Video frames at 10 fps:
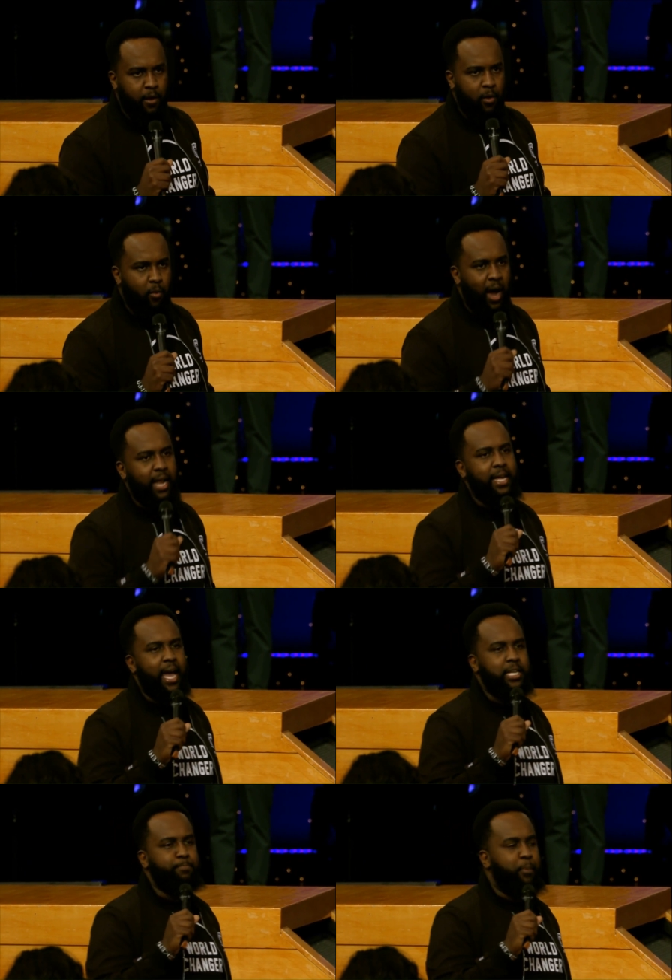While
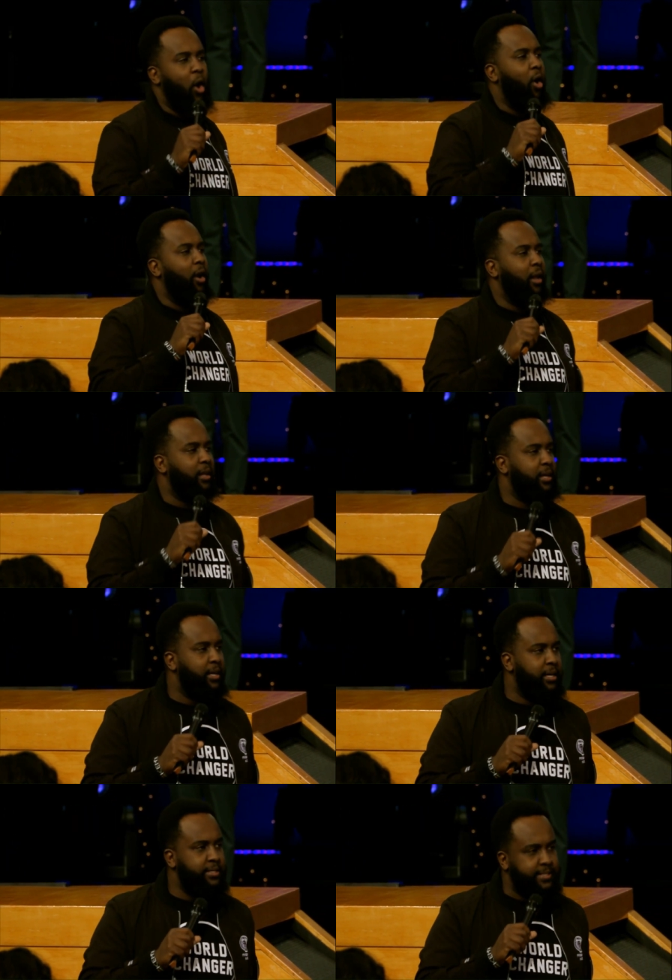yet
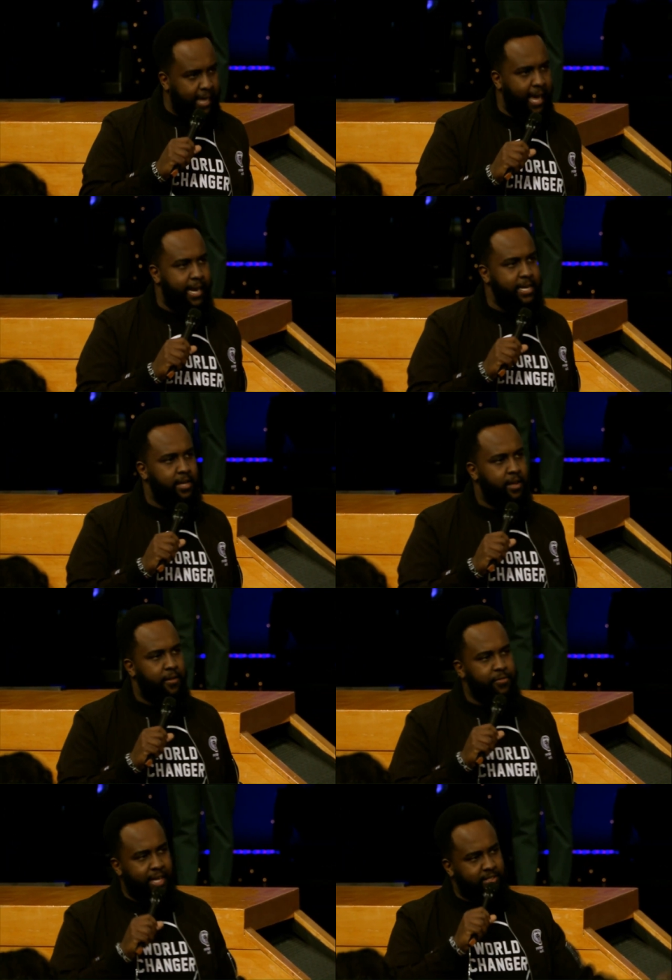Paul said,
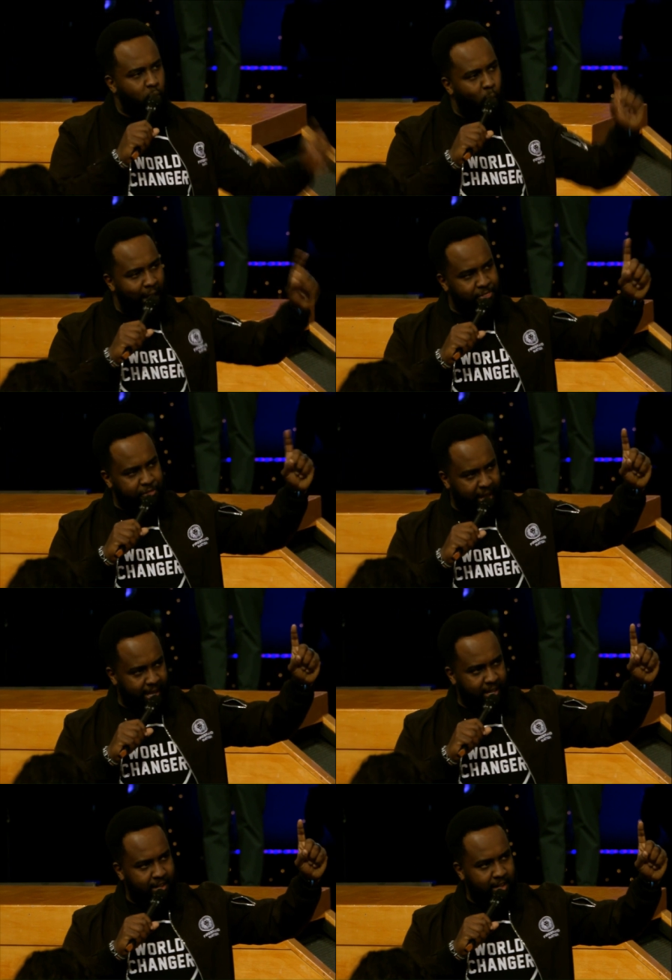This one
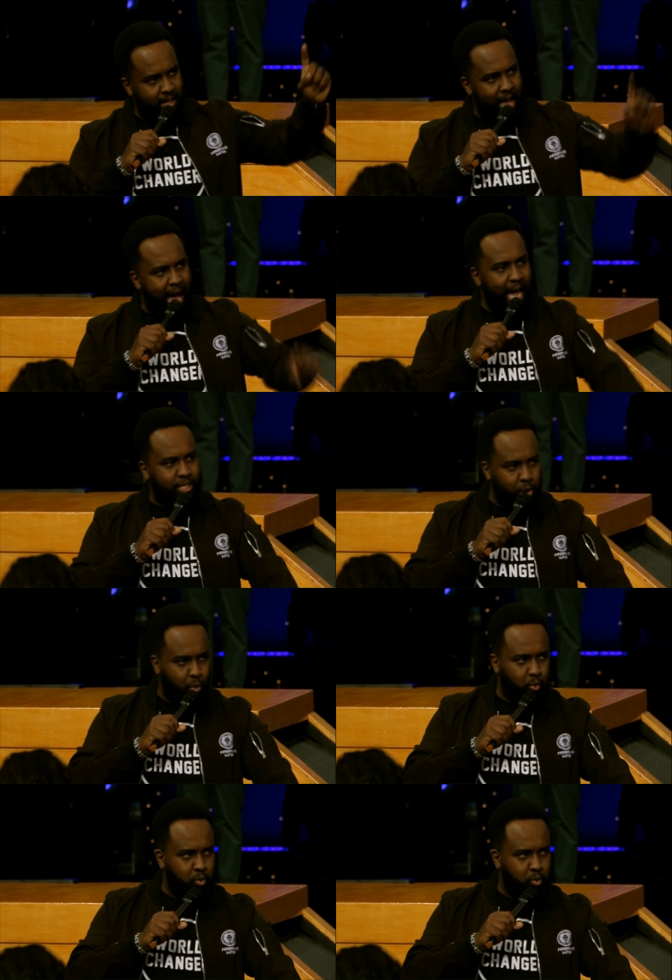thing I do.